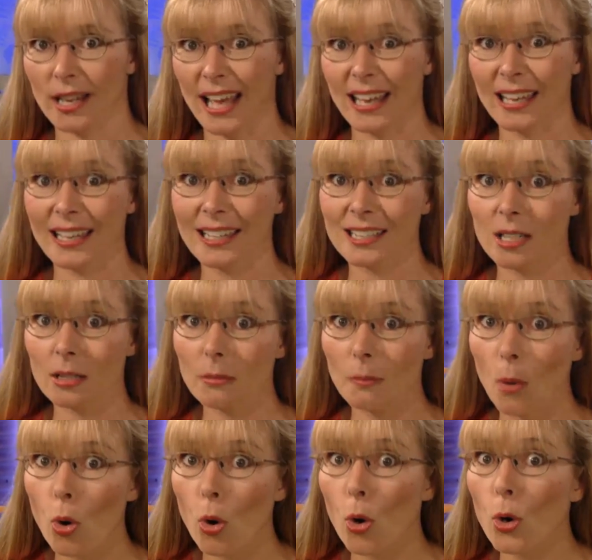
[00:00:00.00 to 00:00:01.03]
a little
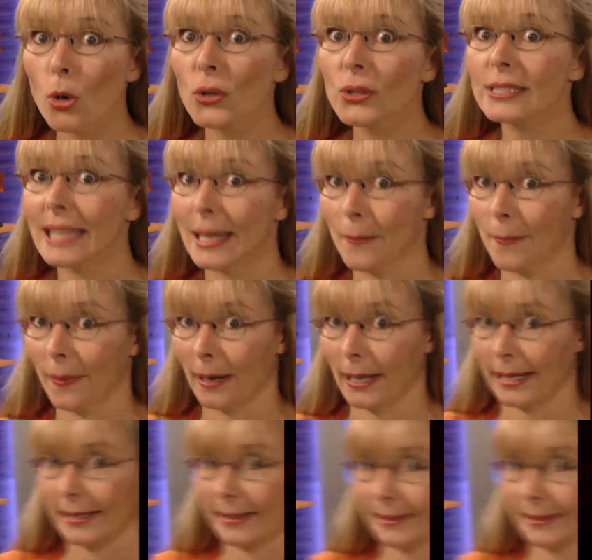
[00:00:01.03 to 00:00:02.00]
more deeply.